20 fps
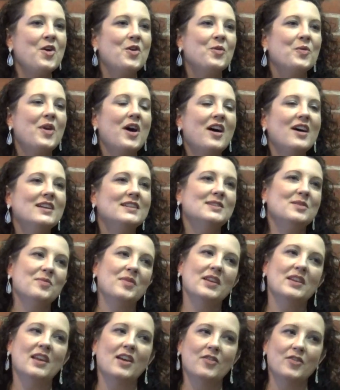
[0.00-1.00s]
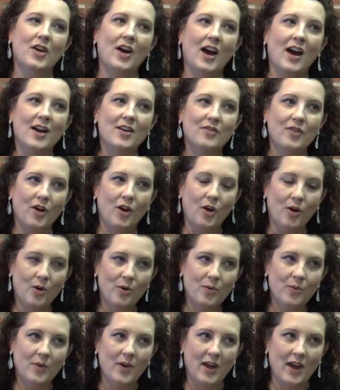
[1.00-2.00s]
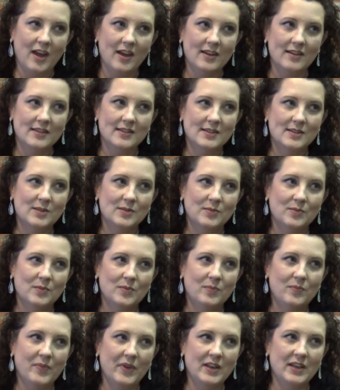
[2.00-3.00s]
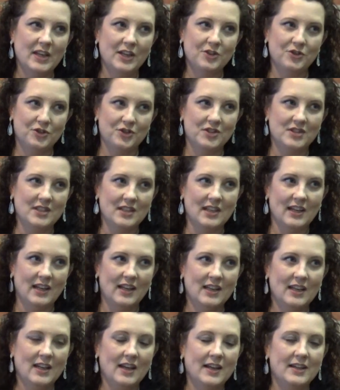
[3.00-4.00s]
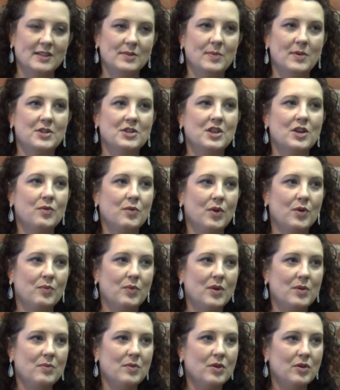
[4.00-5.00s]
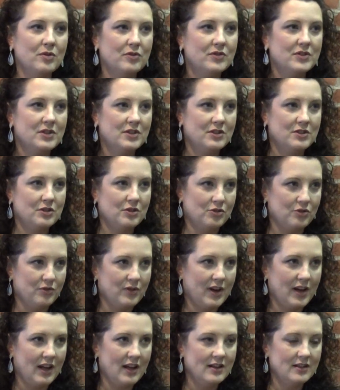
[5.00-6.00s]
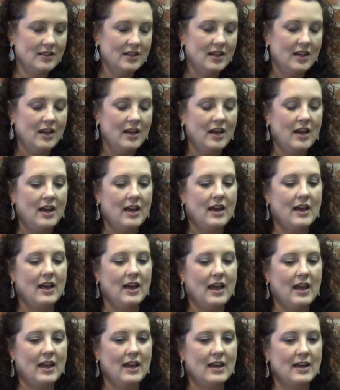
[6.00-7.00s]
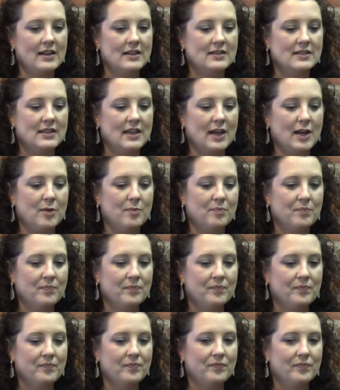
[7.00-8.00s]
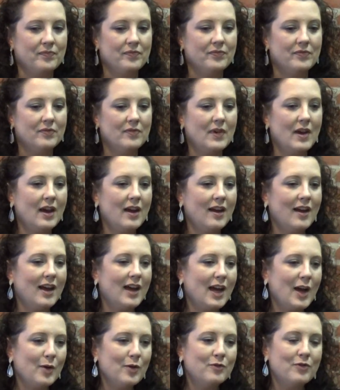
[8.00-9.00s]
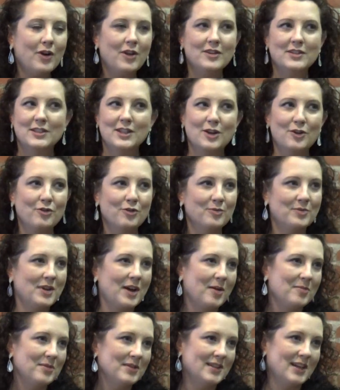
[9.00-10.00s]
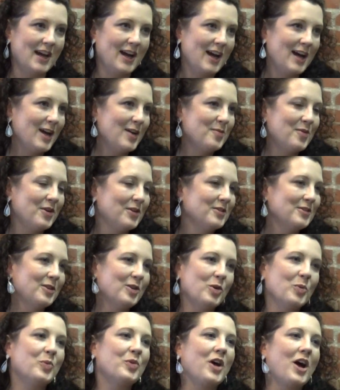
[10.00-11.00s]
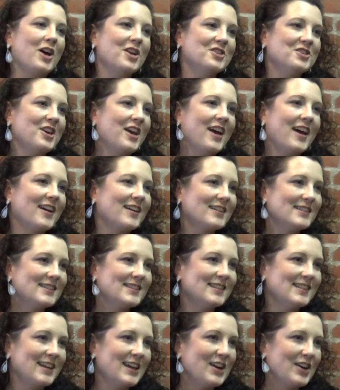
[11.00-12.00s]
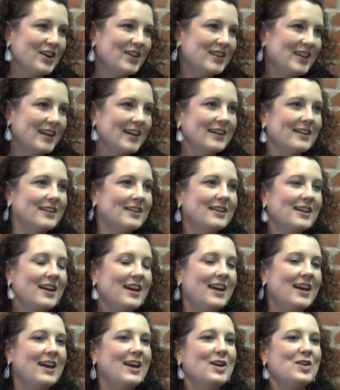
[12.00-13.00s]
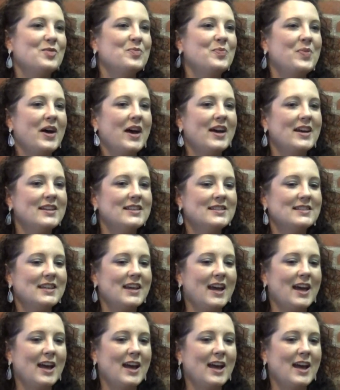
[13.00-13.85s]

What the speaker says: Well, it's something that I've always been interested in, especially when we moved to Durant. And I would volunteer from time to time on little projects here and there, but